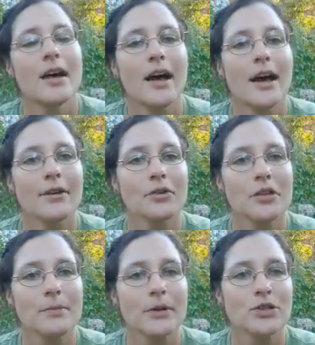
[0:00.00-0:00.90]
I really
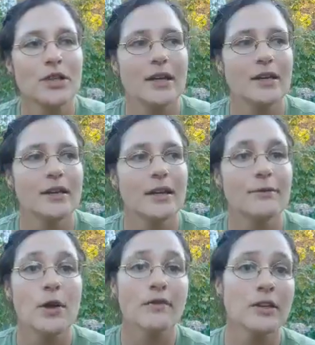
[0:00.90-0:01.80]
appreciate it. If
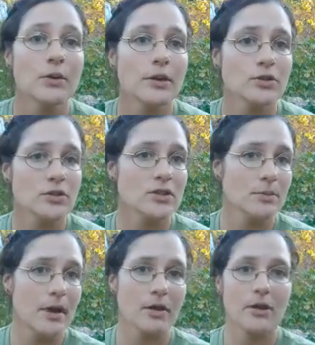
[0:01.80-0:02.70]
you have any questions
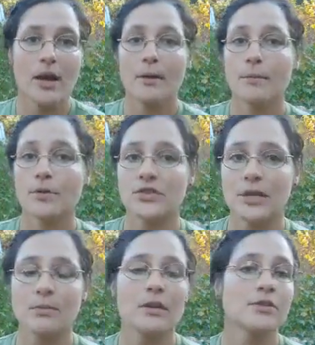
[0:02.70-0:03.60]
about
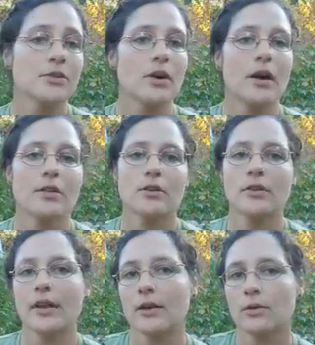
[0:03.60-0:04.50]
persimmons or other
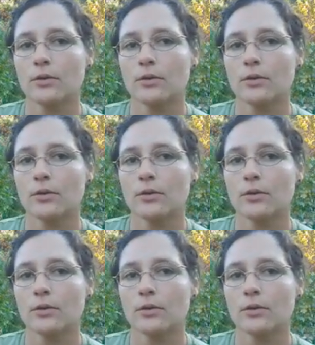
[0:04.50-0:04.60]
like